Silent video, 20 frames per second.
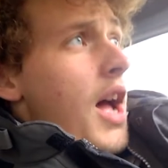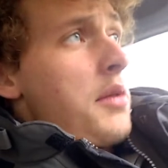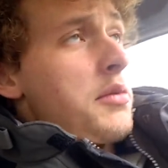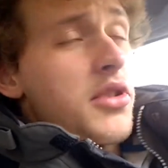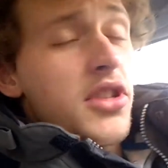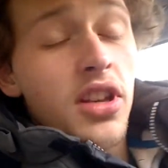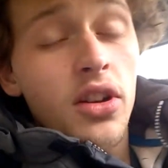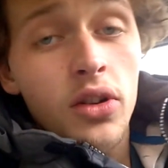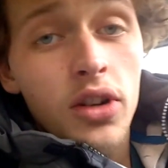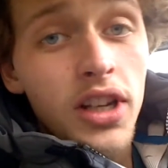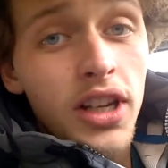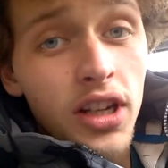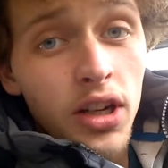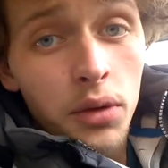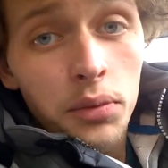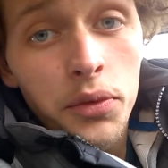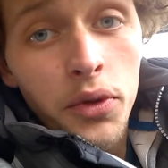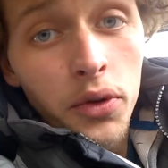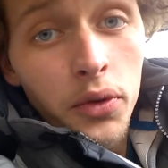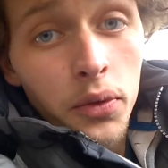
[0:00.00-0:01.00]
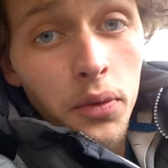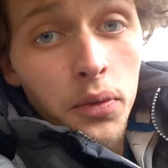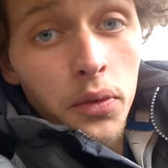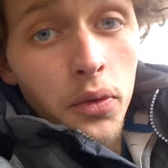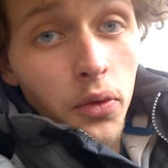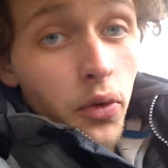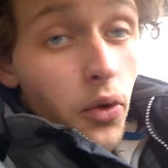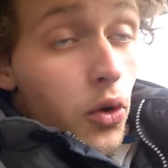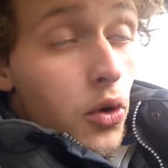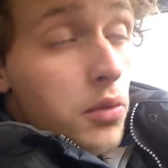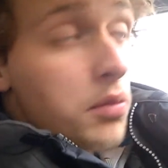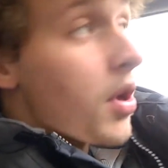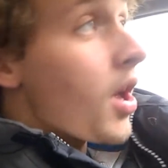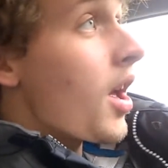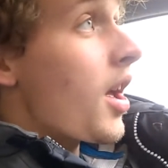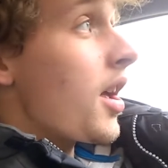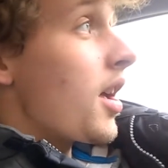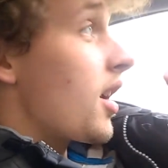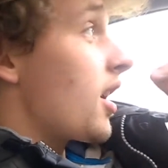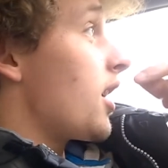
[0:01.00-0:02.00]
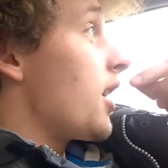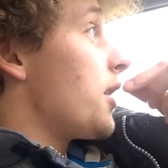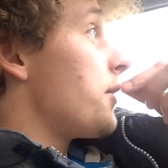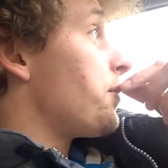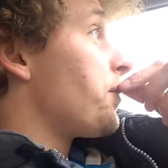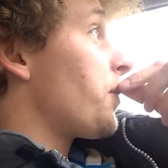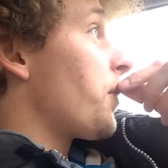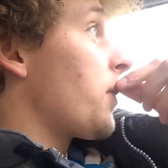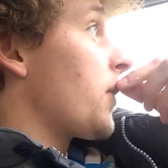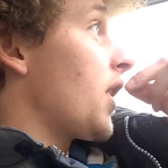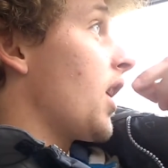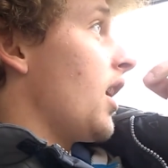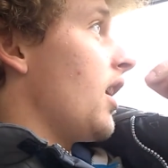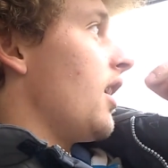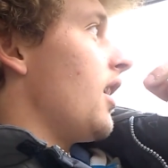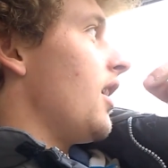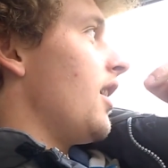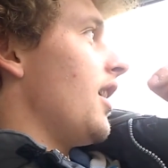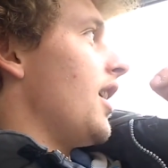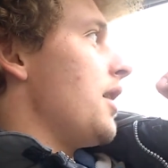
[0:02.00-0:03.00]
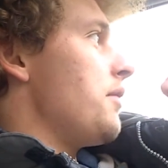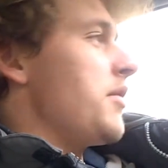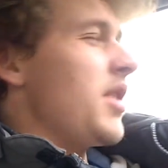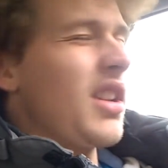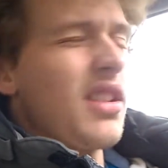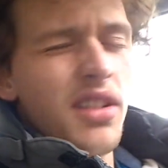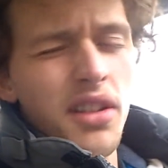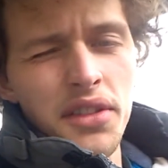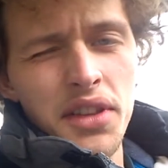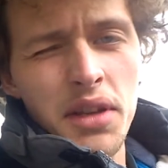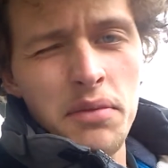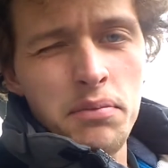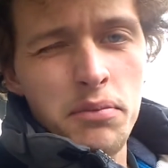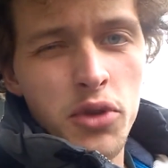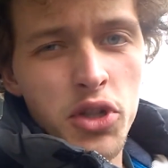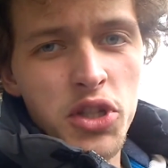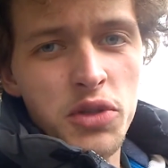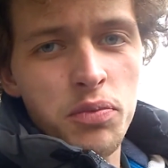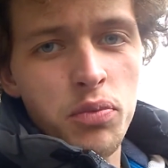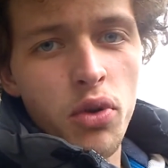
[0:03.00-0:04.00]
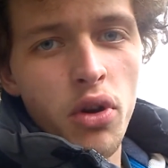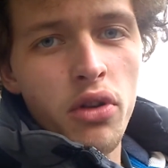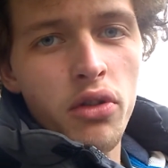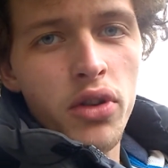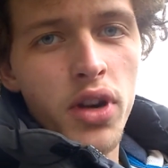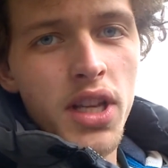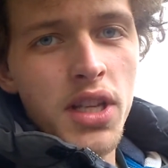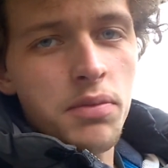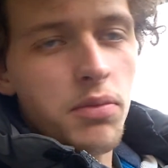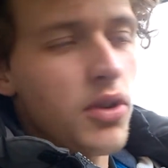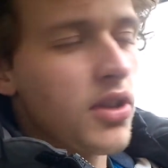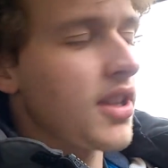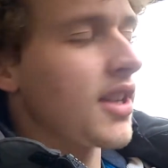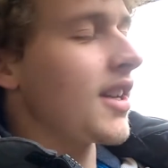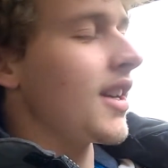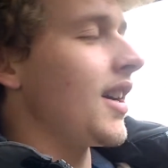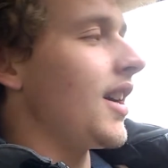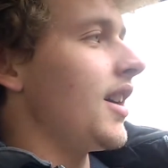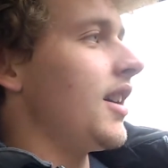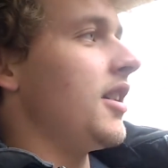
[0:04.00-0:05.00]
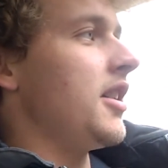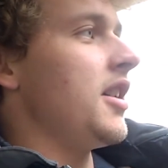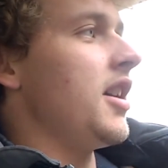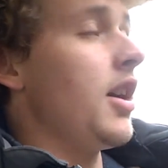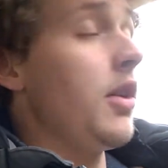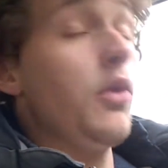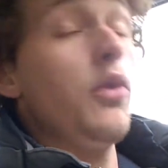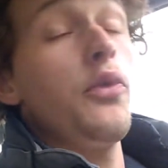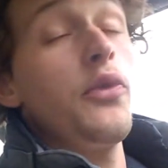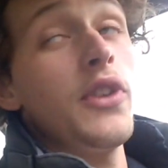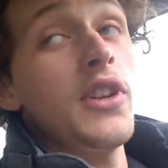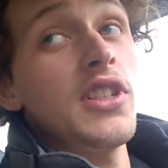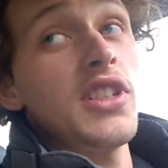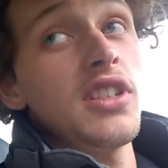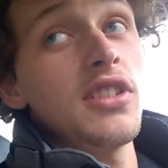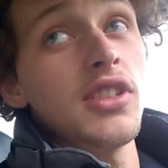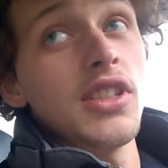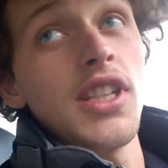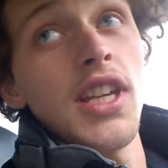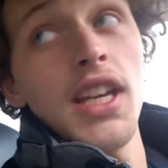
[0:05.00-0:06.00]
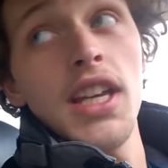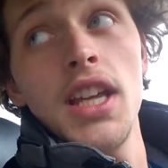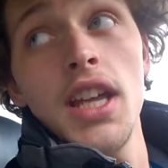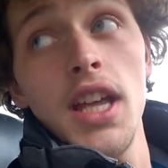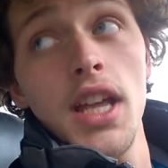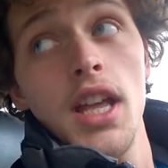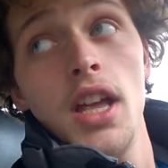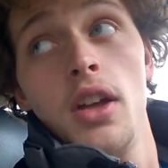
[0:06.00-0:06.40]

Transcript: I'm still cleaning up the room. Um, I make not that much progress, but yeah, uh, I will finish it today.